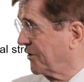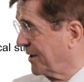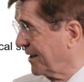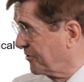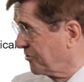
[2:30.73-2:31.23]

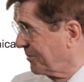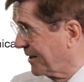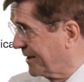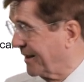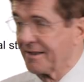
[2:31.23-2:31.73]
or
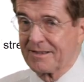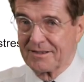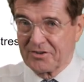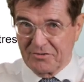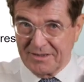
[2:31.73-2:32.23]

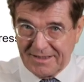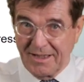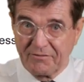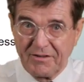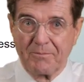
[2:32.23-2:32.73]
electromechanical stress
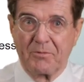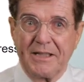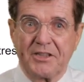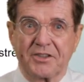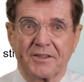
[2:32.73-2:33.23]
like
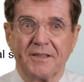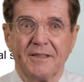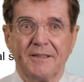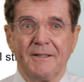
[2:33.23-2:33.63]
vibration,